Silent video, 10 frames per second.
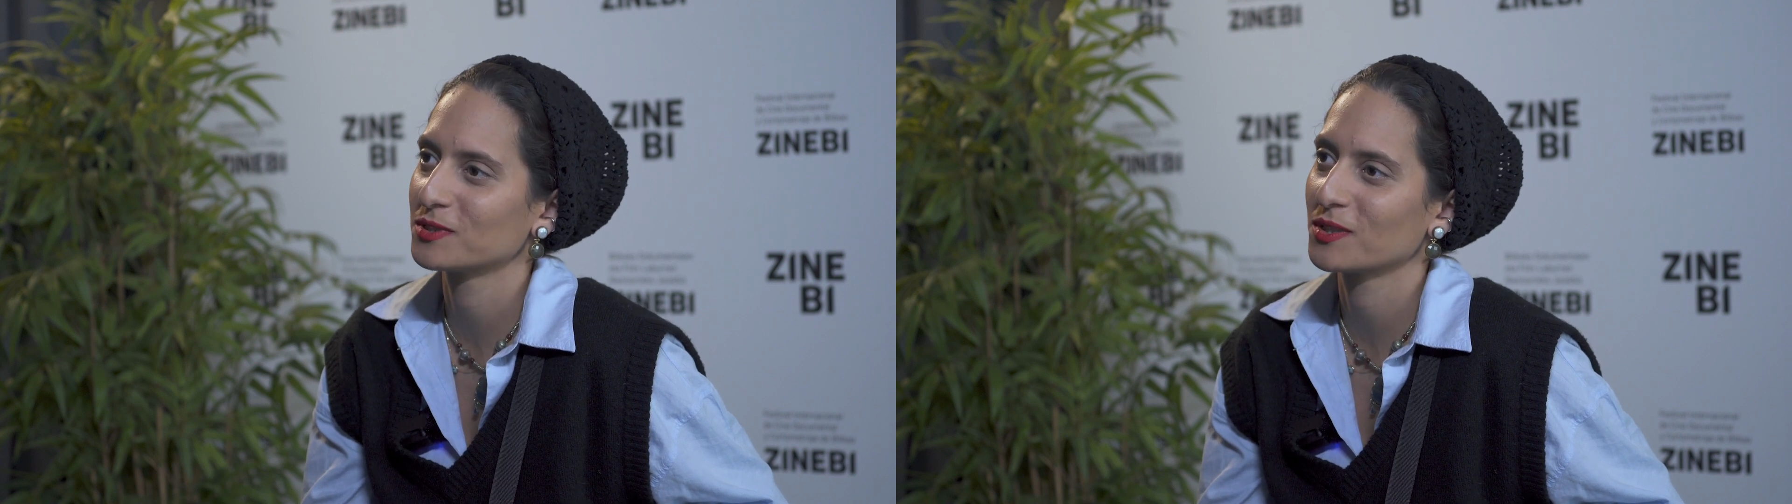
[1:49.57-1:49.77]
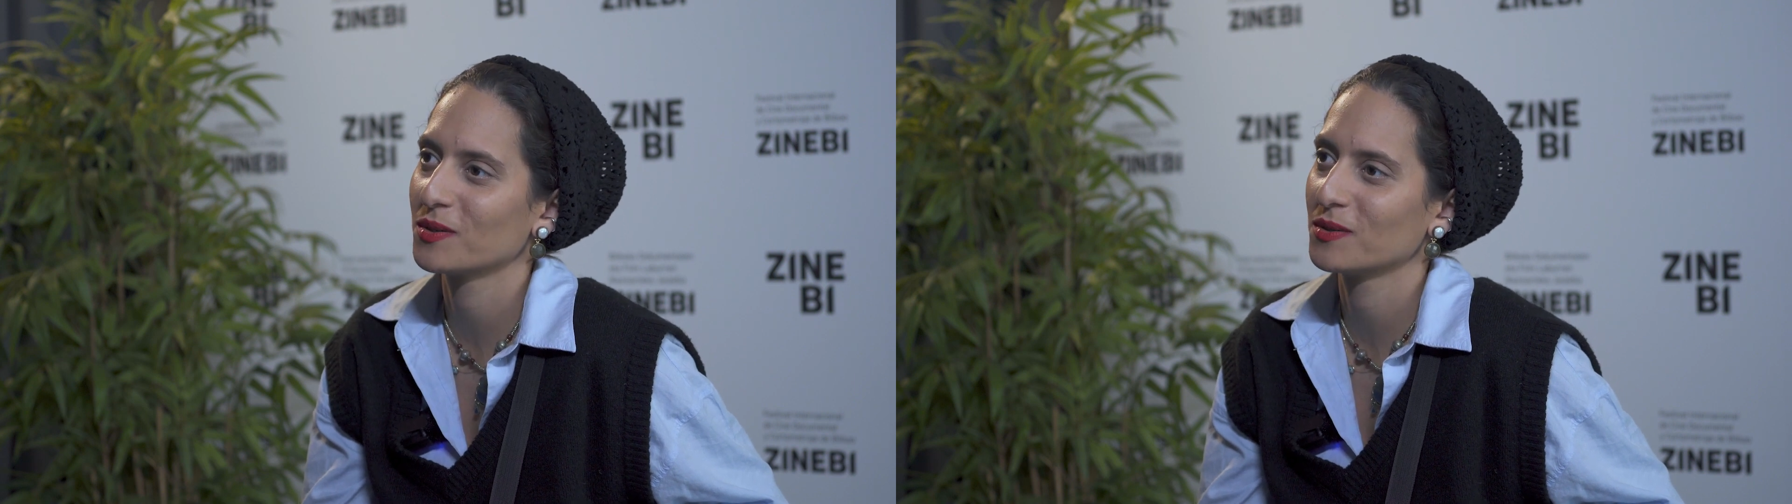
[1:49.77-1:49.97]

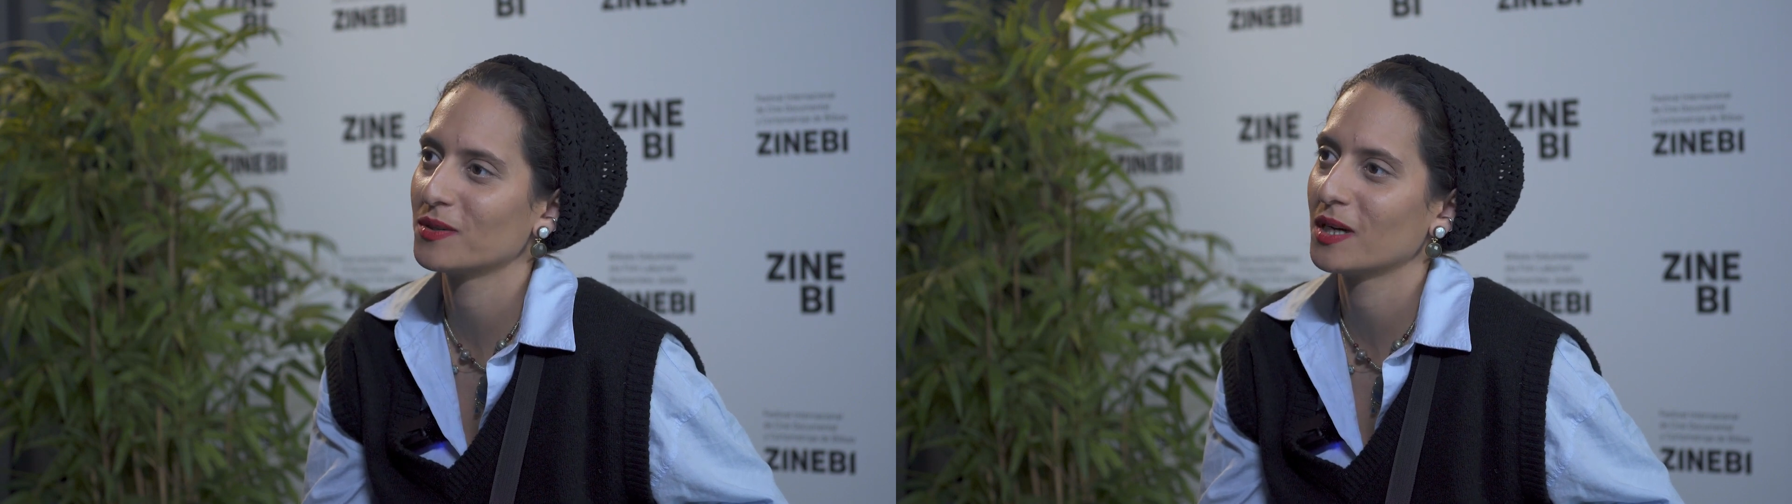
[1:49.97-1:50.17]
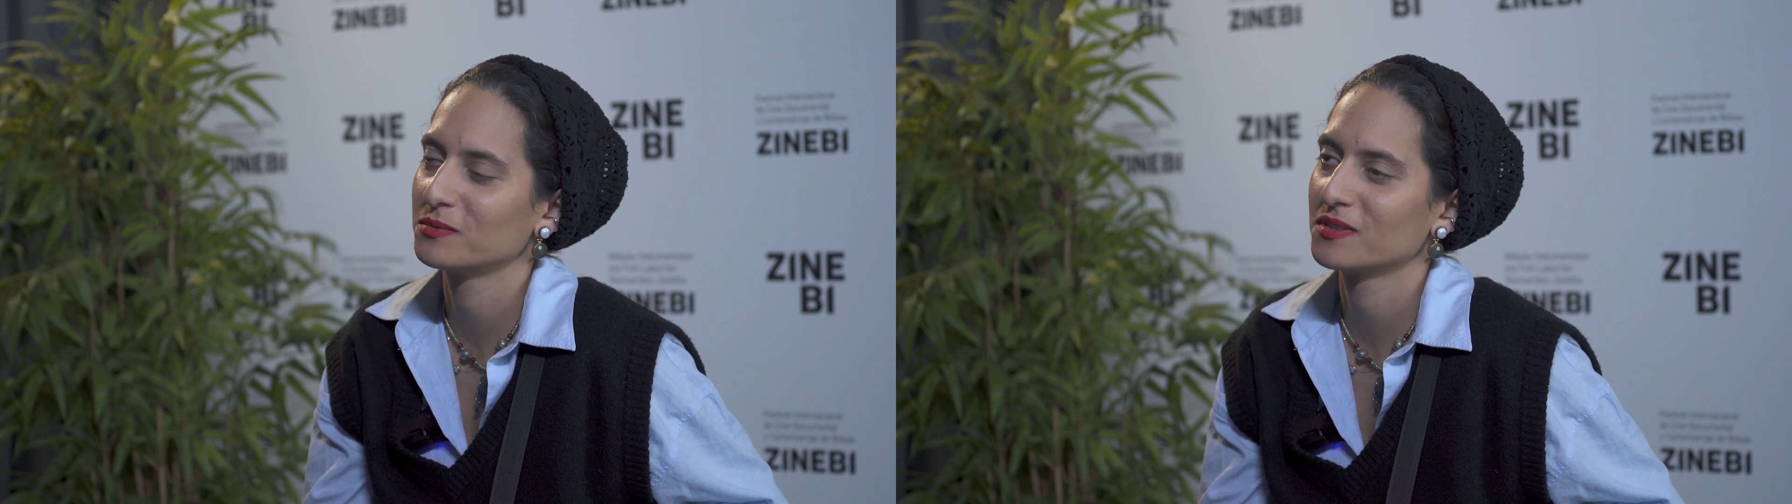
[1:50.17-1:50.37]

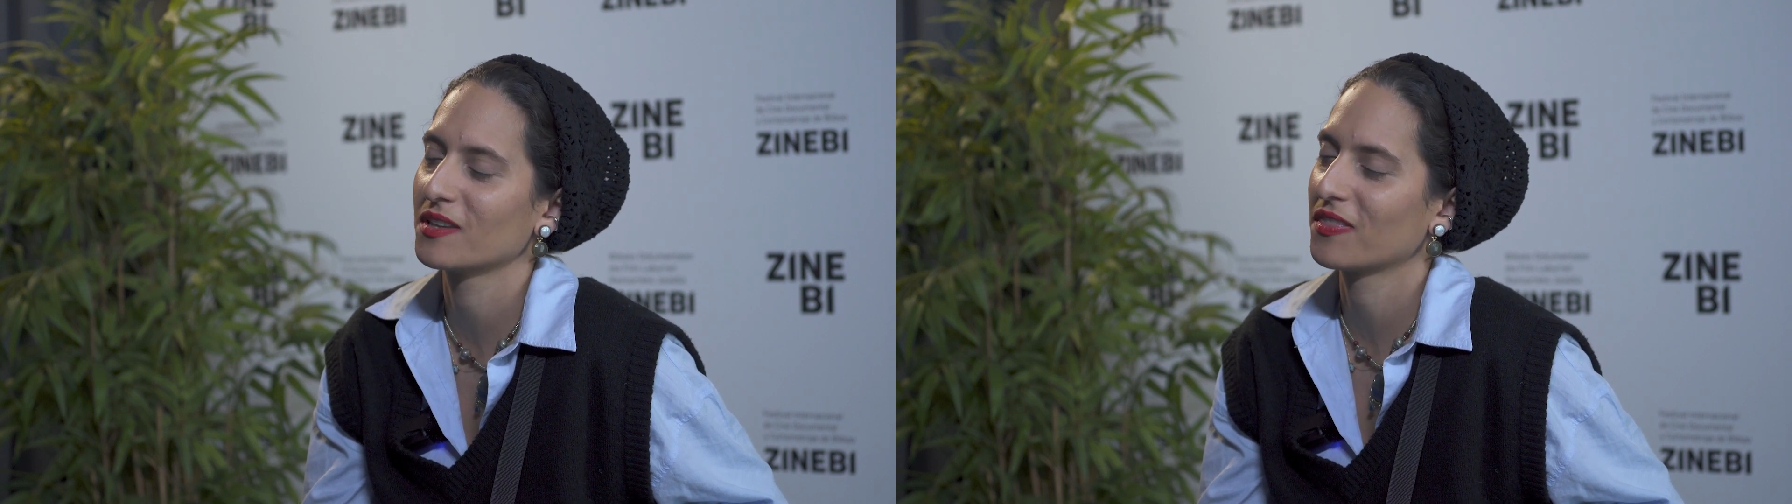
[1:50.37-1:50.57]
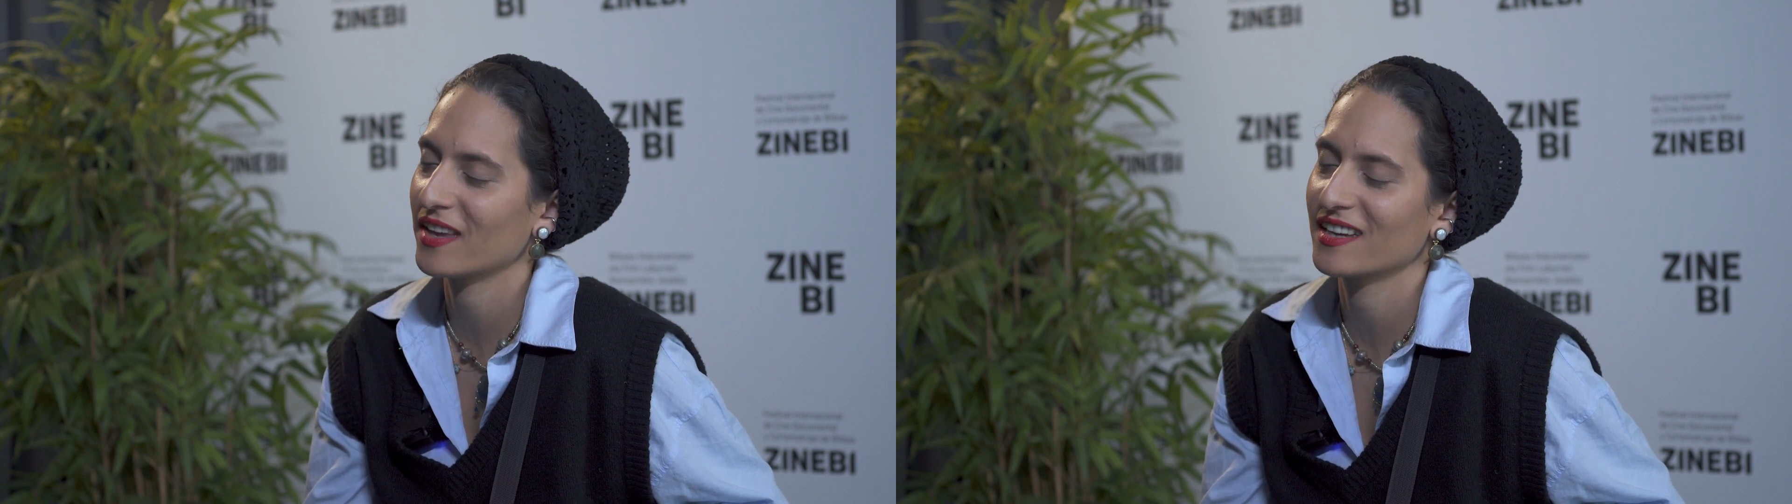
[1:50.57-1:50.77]
So I would